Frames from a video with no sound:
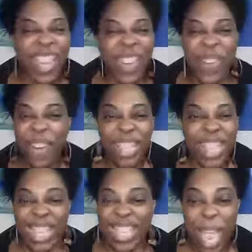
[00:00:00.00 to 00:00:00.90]
Y'all know
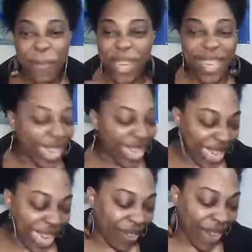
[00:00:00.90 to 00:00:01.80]
everything's happening in
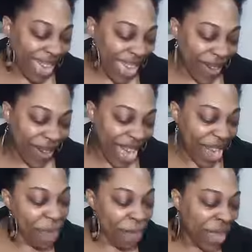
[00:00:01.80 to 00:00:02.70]
Atlanta right now,
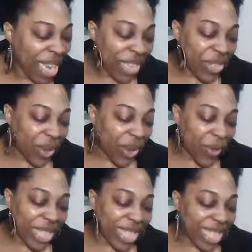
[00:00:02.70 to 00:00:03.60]
right? During
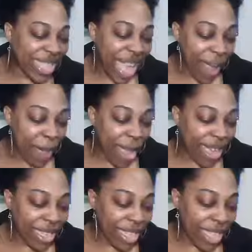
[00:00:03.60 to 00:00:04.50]
which the Time
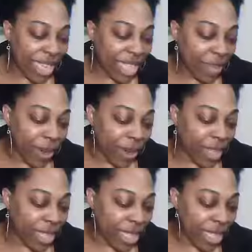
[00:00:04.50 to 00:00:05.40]
magazine
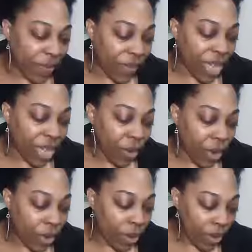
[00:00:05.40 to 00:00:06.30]
experienced significant
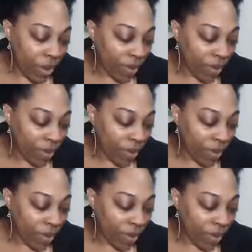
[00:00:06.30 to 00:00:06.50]
growth.